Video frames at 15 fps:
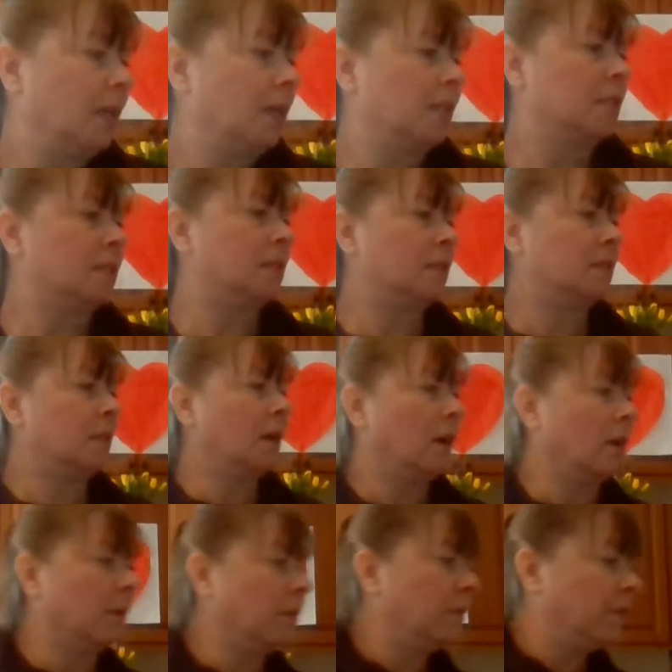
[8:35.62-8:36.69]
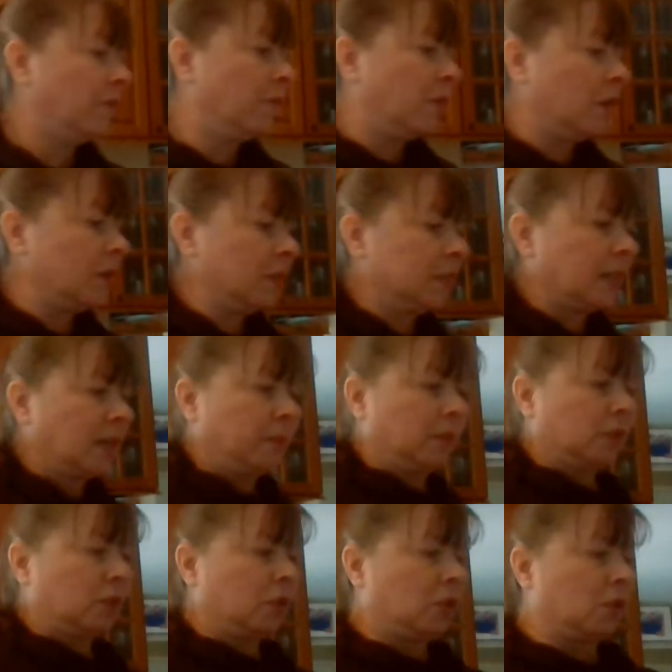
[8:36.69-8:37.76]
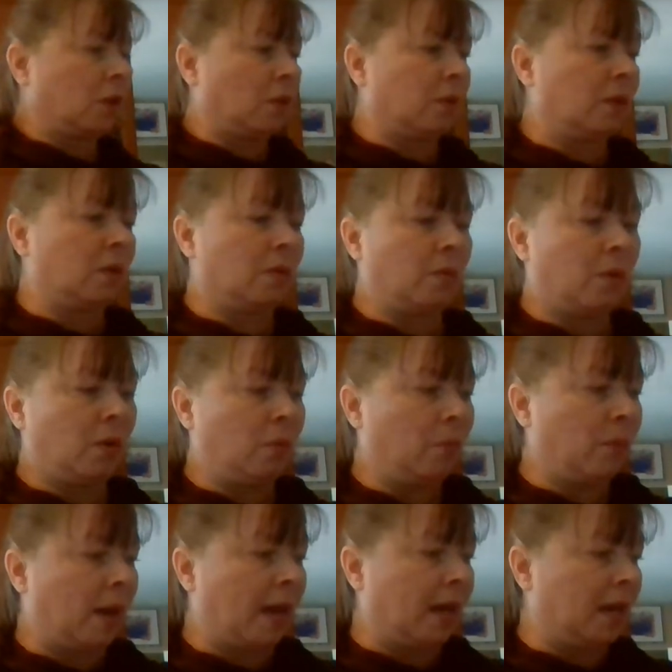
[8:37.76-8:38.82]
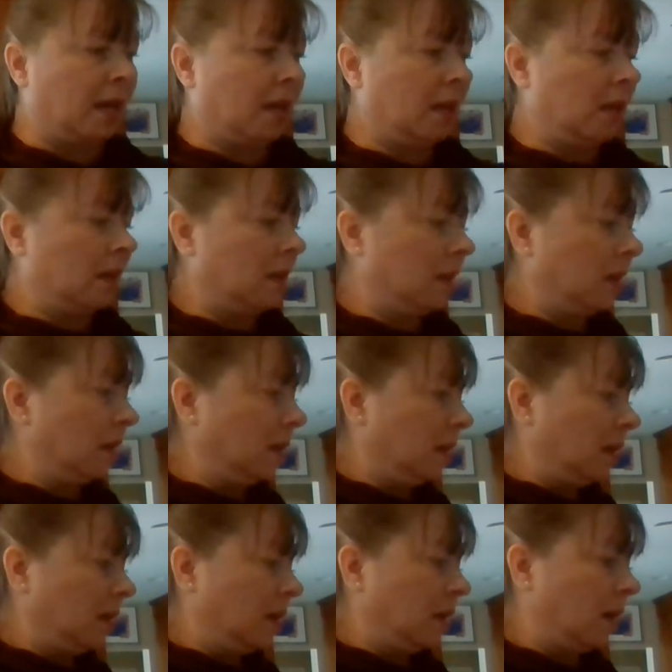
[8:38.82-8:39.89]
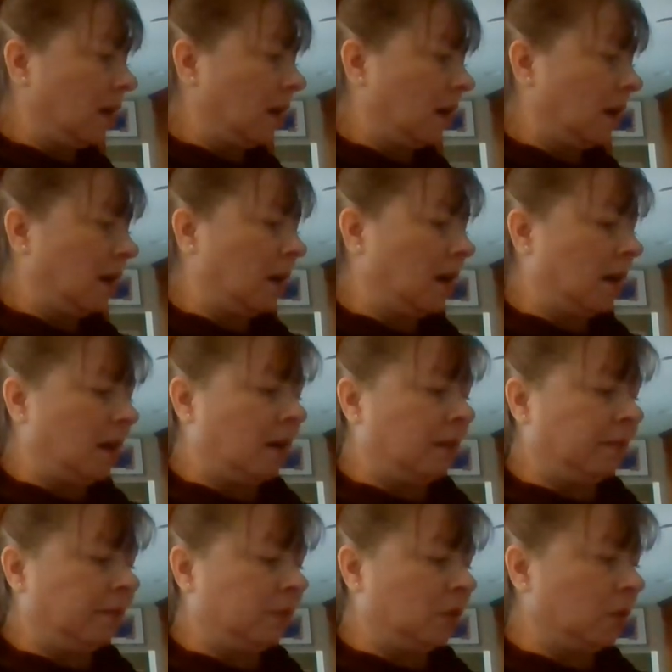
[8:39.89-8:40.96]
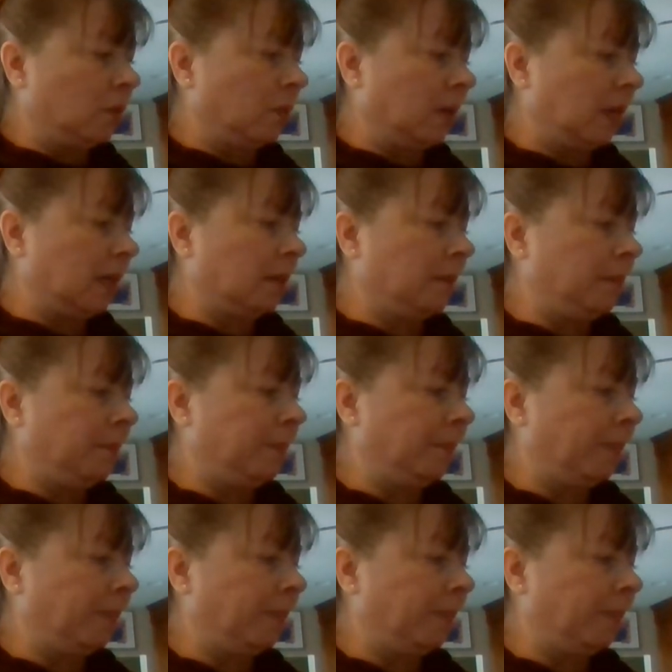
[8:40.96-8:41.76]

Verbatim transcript: So first I will show you a way of doing